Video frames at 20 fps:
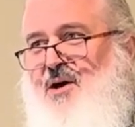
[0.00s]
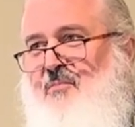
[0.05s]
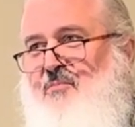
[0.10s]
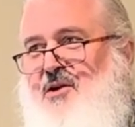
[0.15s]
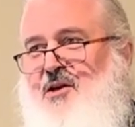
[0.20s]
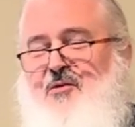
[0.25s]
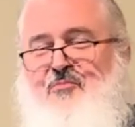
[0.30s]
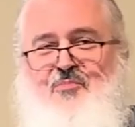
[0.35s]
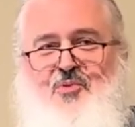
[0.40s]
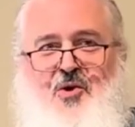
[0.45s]

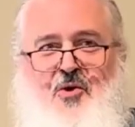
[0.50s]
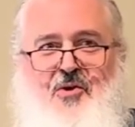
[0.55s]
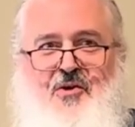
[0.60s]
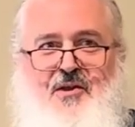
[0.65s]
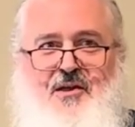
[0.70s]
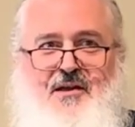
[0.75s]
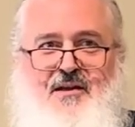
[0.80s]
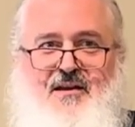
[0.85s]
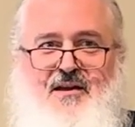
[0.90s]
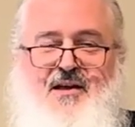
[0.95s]
Republican
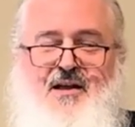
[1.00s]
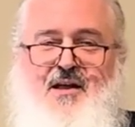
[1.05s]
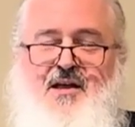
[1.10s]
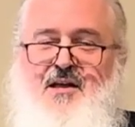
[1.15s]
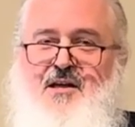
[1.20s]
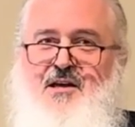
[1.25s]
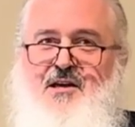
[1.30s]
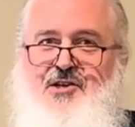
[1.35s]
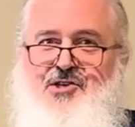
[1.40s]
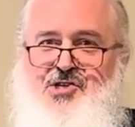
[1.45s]
Party
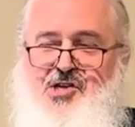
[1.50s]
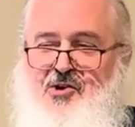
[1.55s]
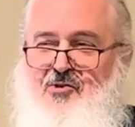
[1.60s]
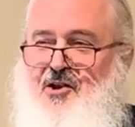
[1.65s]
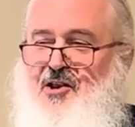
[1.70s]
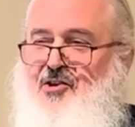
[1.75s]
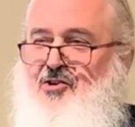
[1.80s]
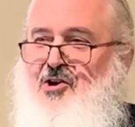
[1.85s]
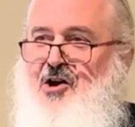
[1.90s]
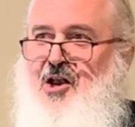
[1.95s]

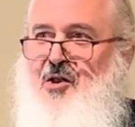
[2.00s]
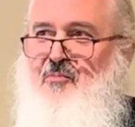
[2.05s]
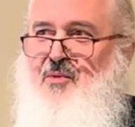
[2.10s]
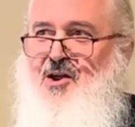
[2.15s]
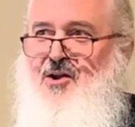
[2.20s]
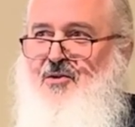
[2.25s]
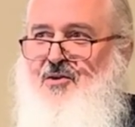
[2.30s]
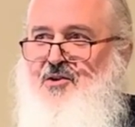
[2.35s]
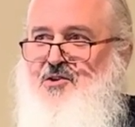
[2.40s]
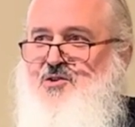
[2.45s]
cheering on
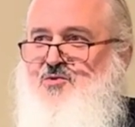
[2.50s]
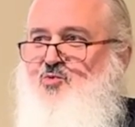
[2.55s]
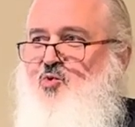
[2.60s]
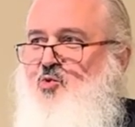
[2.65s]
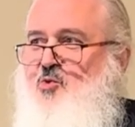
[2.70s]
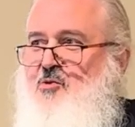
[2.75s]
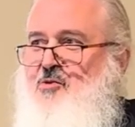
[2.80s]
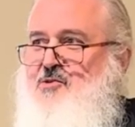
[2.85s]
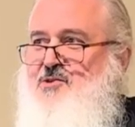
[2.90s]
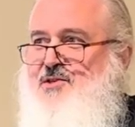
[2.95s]
America's
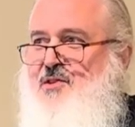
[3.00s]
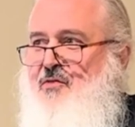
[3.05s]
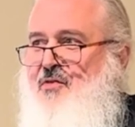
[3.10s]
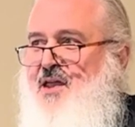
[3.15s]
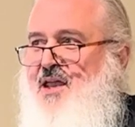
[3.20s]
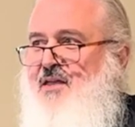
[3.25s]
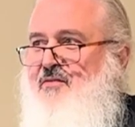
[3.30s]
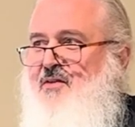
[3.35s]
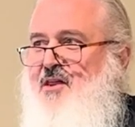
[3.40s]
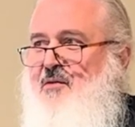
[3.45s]
wars
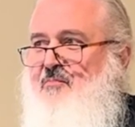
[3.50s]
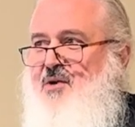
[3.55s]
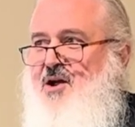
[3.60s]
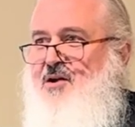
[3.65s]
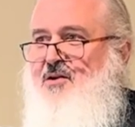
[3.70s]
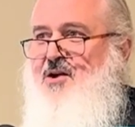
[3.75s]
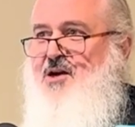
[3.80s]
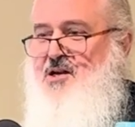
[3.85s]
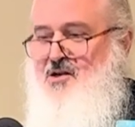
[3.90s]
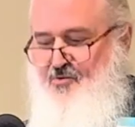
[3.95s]
and thinking that
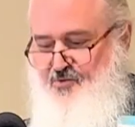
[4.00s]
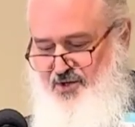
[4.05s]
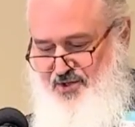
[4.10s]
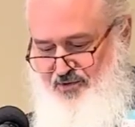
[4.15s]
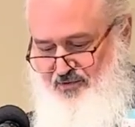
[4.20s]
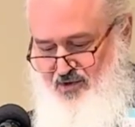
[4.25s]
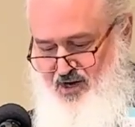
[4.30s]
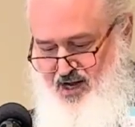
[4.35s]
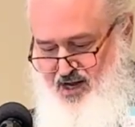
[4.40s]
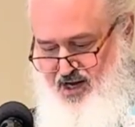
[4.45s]
America
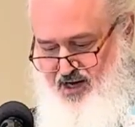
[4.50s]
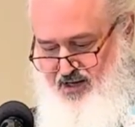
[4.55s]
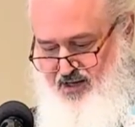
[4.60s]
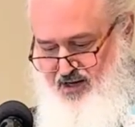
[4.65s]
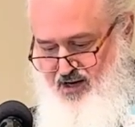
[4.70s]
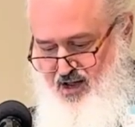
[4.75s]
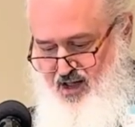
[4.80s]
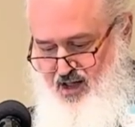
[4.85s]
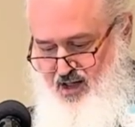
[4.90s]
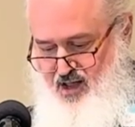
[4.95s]
was
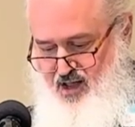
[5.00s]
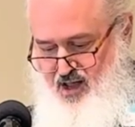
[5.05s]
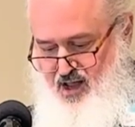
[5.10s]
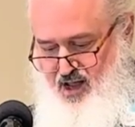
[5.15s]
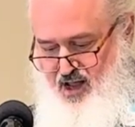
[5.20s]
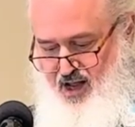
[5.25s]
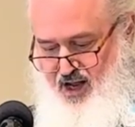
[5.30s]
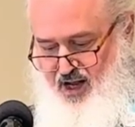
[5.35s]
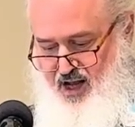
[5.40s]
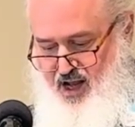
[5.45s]
right
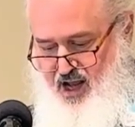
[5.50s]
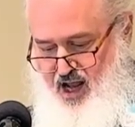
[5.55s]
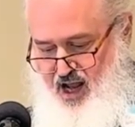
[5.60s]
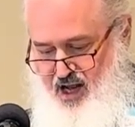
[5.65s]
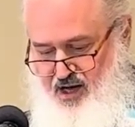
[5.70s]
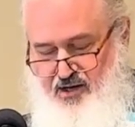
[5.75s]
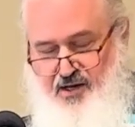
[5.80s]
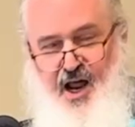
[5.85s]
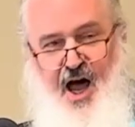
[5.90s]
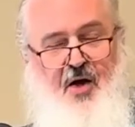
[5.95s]

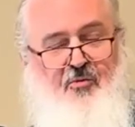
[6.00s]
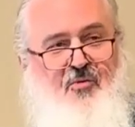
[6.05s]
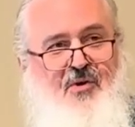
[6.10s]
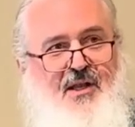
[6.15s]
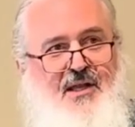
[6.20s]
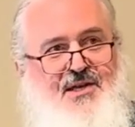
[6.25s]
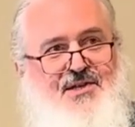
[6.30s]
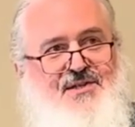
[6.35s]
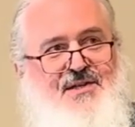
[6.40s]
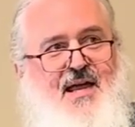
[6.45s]
and not
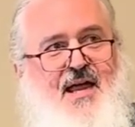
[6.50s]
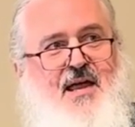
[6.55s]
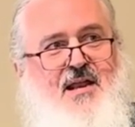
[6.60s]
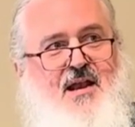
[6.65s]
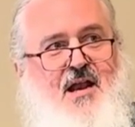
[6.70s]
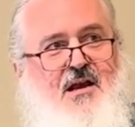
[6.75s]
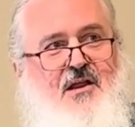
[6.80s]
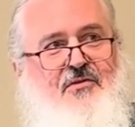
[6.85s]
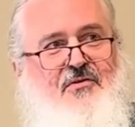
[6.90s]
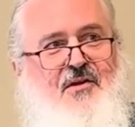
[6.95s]
really
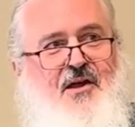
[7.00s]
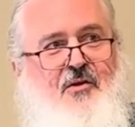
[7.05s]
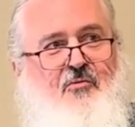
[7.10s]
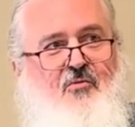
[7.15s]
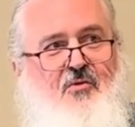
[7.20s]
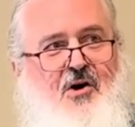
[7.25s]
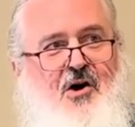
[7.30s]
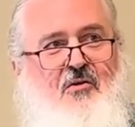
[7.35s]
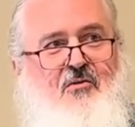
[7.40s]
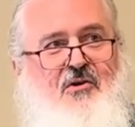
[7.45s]
seeing
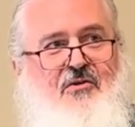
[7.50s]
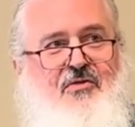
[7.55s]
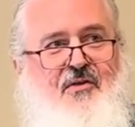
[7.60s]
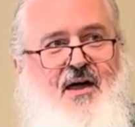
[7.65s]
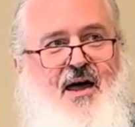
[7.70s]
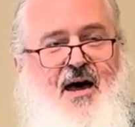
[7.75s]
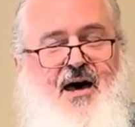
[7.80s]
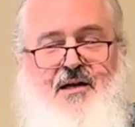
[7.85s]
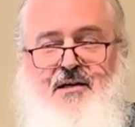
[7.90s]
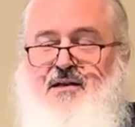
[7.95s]
anything wrong
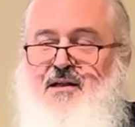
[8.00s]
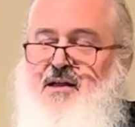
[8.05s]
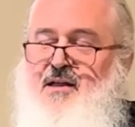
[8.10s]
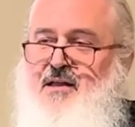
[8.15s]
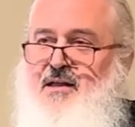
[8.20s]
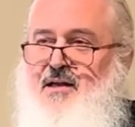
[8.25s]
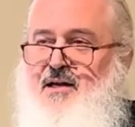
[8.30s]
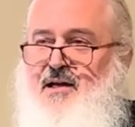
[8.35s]
with that